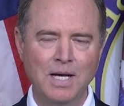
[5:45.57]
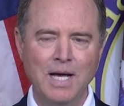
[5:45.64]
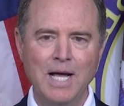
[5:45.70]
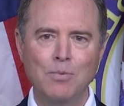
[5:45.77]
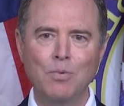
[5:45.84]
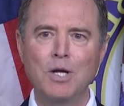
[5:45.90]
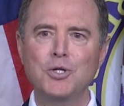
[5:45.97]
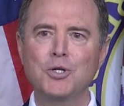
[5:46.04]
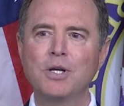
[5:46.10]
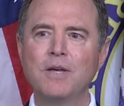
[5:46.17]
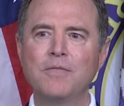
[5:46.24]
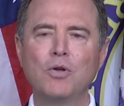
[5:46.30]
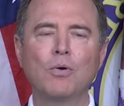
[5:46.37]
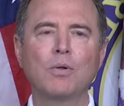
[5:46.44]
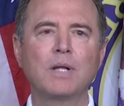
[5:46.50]
Hey, Russia,
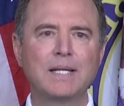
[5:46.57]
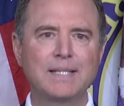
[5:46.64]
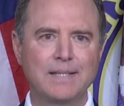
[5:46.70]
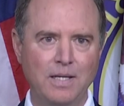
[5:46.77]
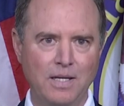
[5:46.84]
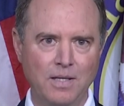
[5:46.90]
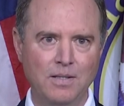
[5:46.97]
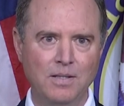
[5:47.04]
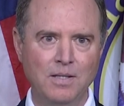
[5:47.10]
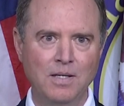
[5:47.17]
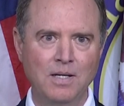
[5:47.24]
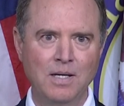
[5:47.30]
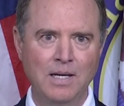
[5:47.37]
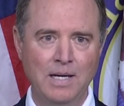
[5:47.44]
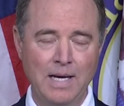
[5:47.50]
if you're listening,
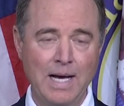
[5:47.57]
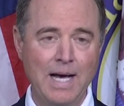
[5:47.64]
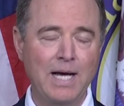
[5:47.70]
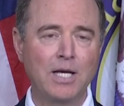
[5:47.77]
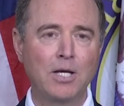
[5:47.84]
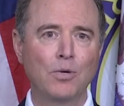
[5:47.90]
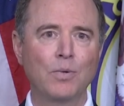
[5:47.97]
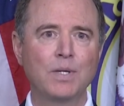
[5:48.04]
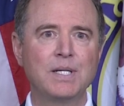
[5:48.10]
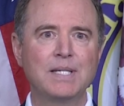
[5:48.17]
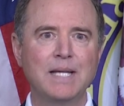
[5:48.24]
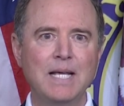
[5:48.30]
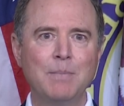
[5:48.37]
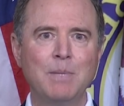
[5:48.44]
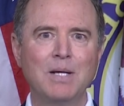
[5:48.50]
hack Hillary's
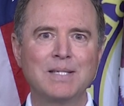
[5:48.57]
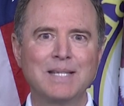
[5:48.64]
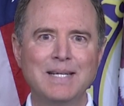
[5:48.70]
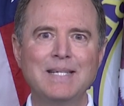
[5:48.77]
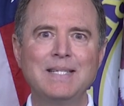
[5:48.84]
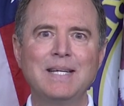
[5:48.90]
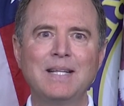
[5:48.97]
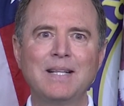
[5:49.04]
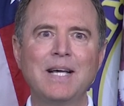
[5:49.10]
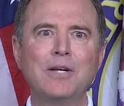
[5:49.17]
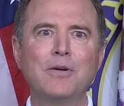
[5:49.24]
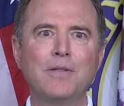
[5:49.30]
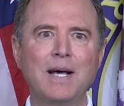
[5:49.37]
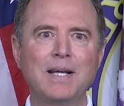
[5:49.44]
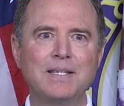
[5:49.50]
emails, and indeed
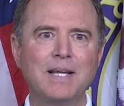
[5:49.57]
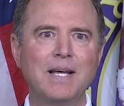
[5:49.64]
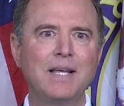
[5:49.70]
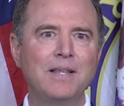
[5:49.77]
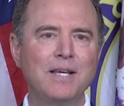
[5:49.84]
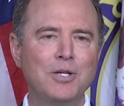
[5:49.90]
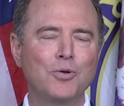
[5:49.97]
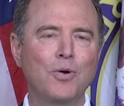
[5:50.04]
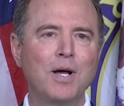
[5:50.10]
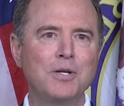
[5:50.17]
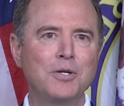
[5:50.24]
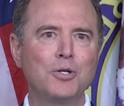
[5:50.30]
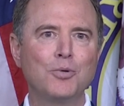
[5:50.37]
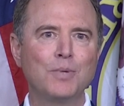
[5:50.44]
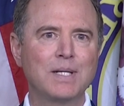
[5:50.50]
later that day they tried
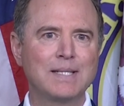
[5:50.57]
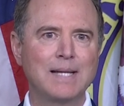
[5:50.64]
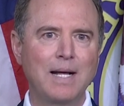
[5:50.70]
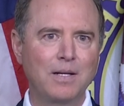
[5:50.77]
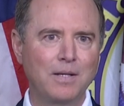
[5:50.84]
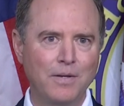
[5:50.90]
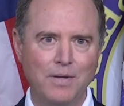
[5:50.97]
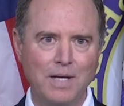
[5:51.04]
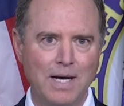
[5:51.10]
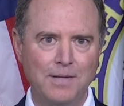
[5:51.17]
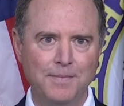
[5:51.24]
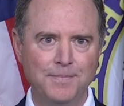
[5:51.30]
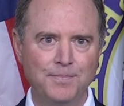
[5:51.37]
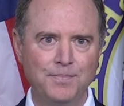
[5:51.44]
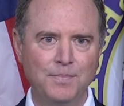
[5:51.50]
to do exactly that.